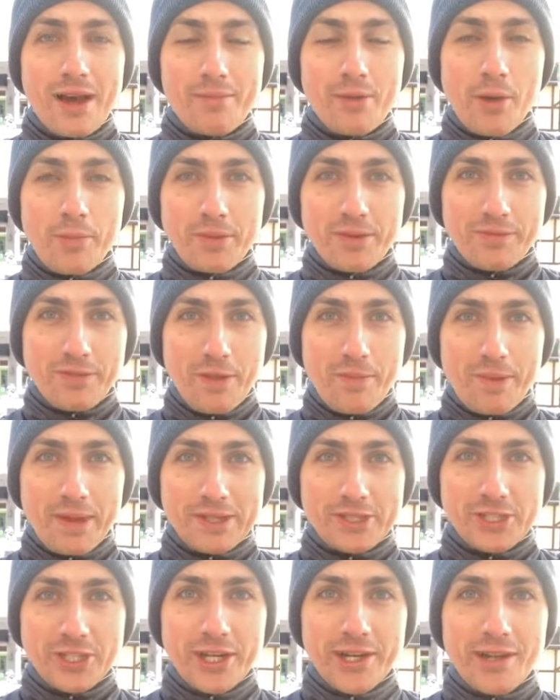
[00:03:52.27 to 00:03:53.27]
Hope you'll flip
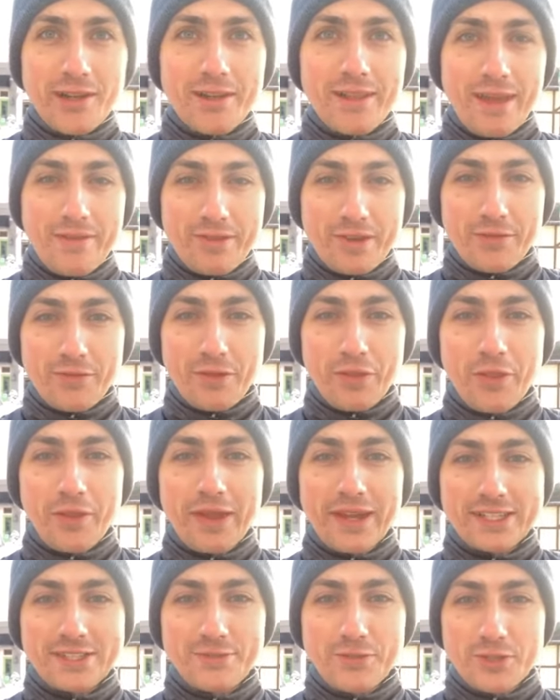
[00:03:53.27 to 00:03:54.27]
on channel 11 for the
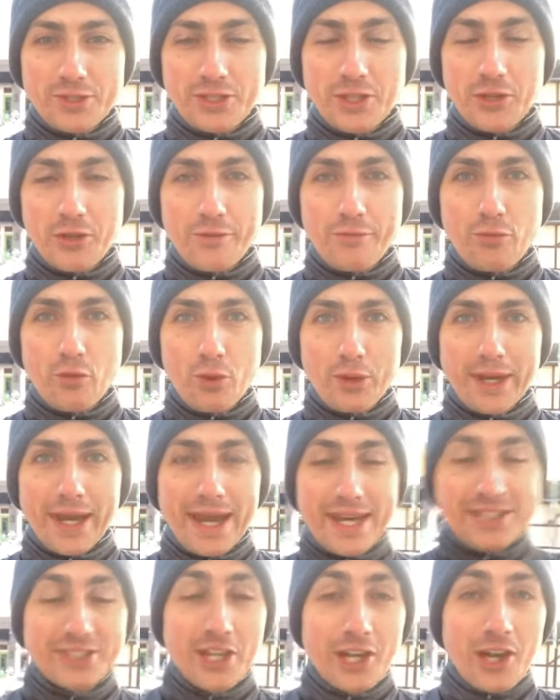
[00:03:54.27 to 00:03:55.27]
latest First Alert
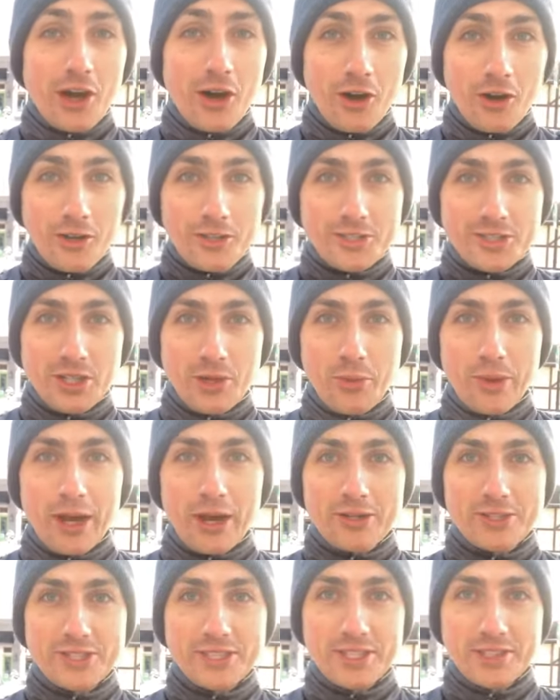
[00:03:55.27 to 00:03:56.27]
forecast. Also, we
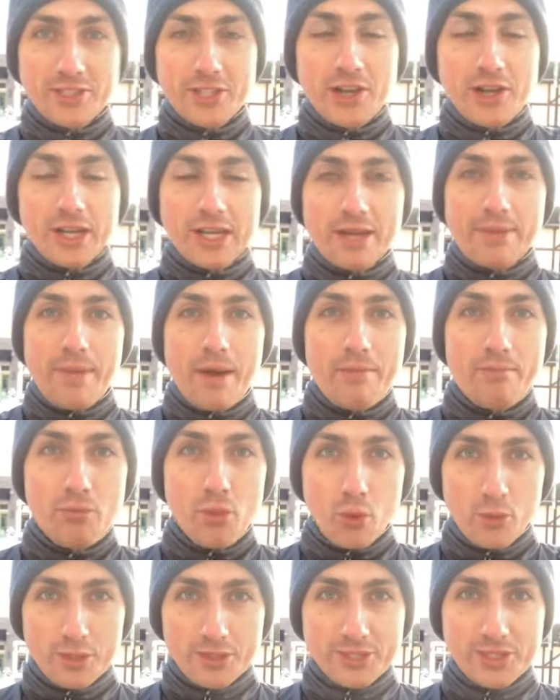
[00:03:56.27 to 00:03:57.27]
are still talking about
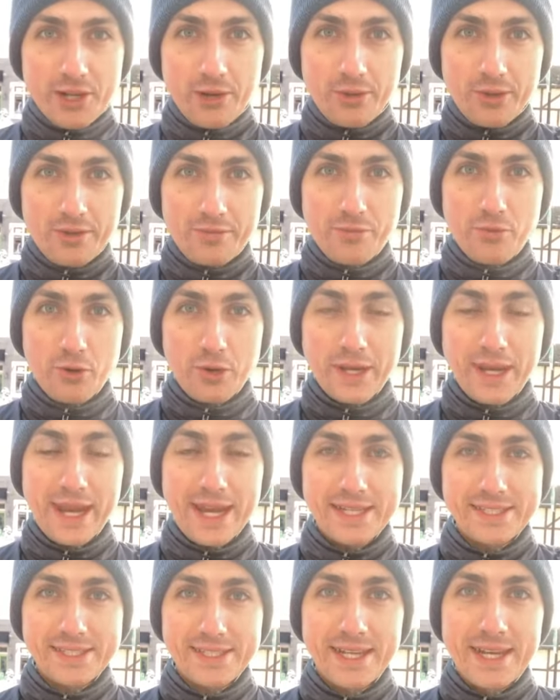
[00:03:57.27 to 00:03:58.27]
more snow in the
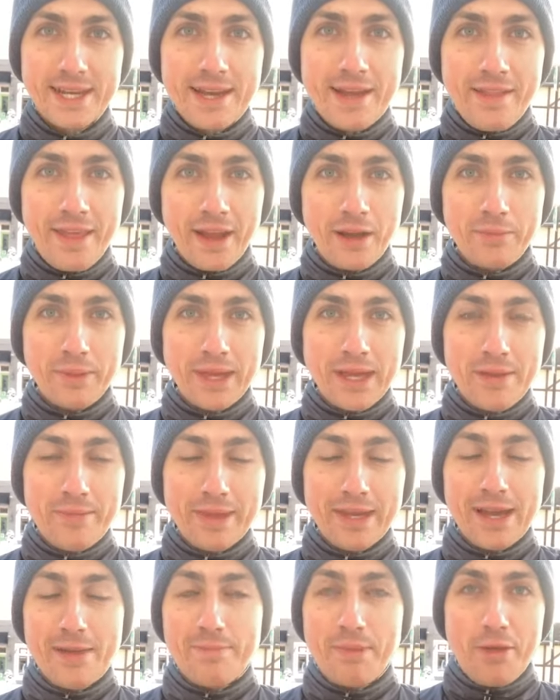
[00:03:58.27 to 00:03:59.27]
forecast. That'll be
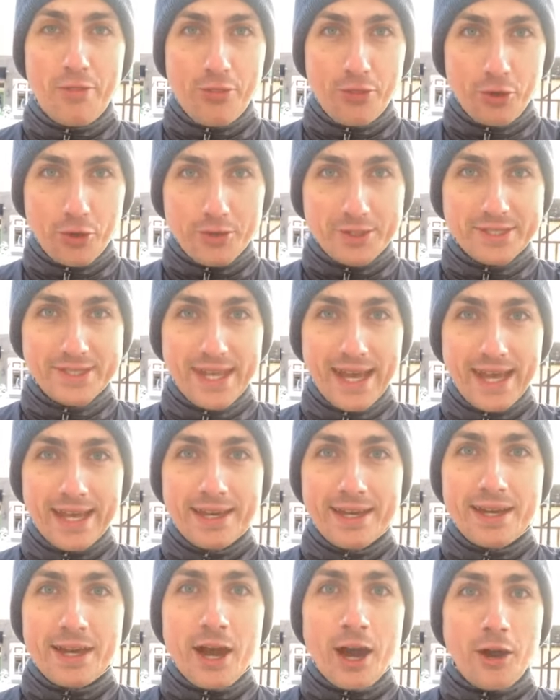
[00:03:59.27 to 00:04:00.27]
coming up on Thursday.